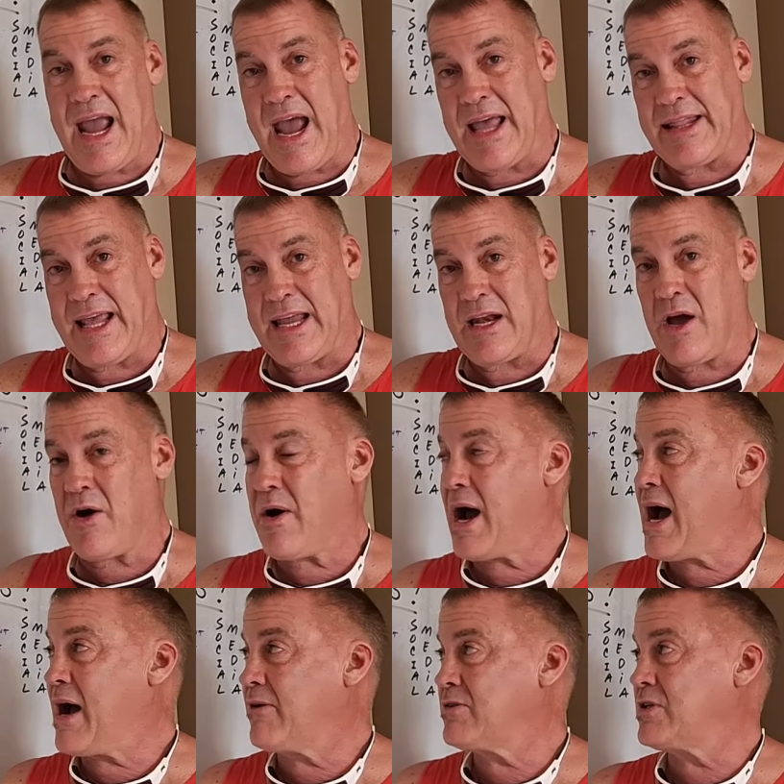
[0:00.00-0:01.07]
and they know
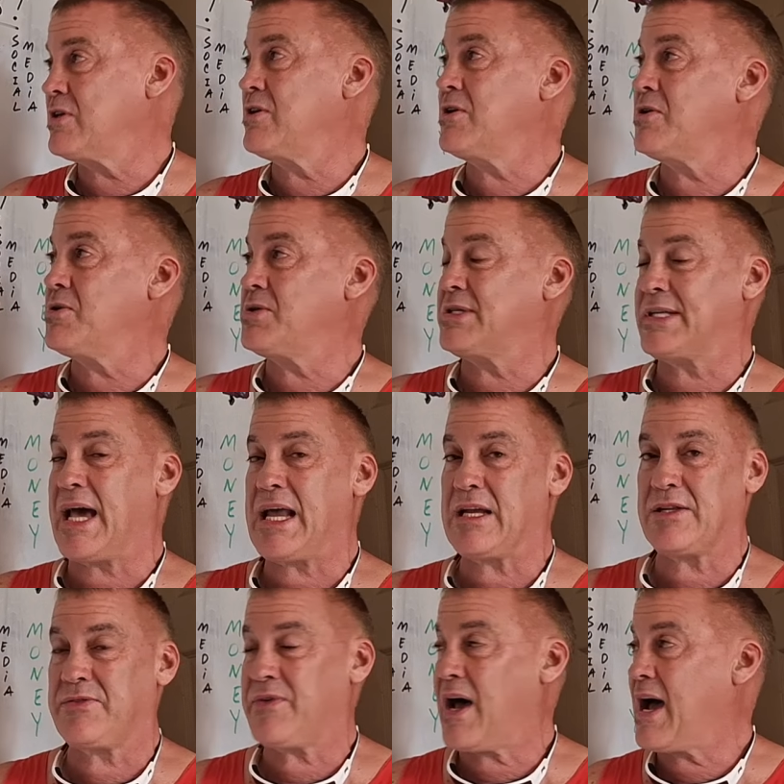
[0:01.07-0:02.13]
how to
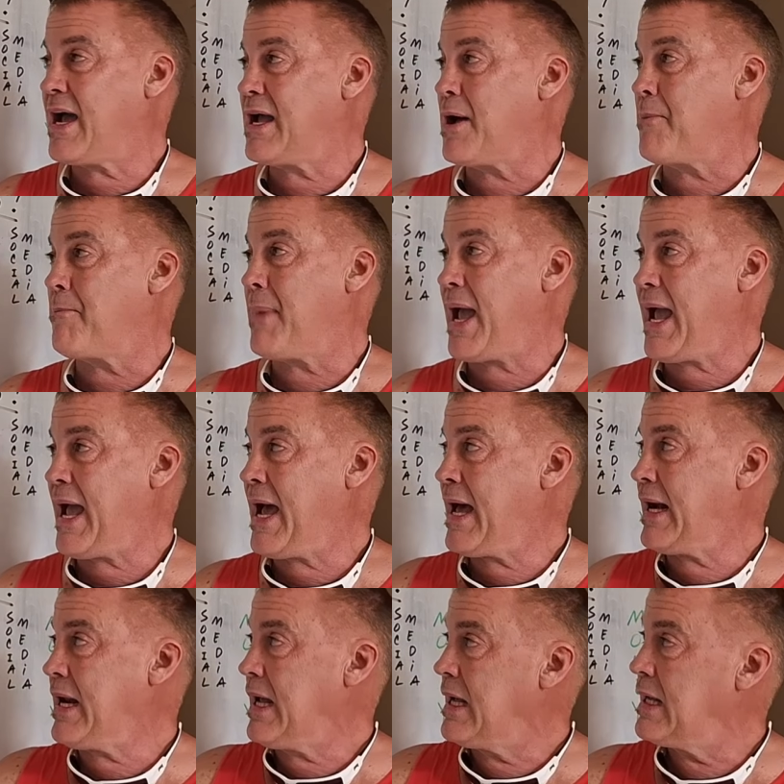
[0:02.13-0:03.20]
satisfy a
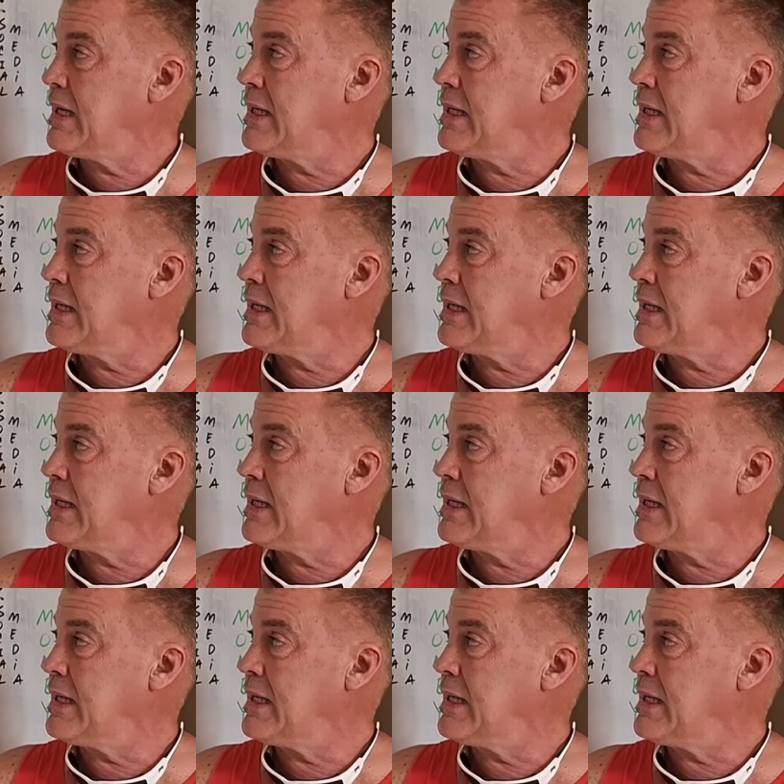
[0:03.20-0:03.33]
man.